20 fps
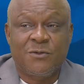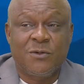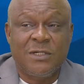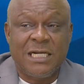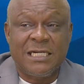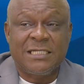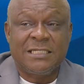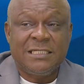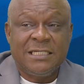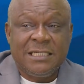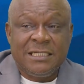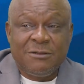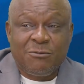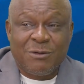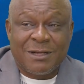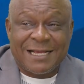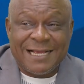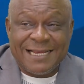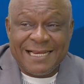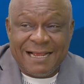so that
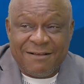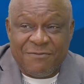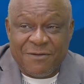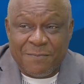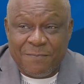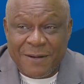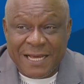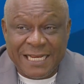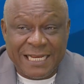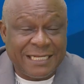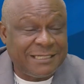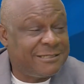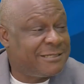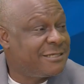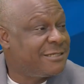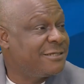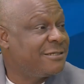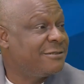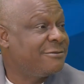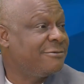we can have a
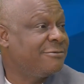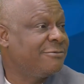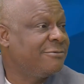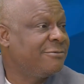balance.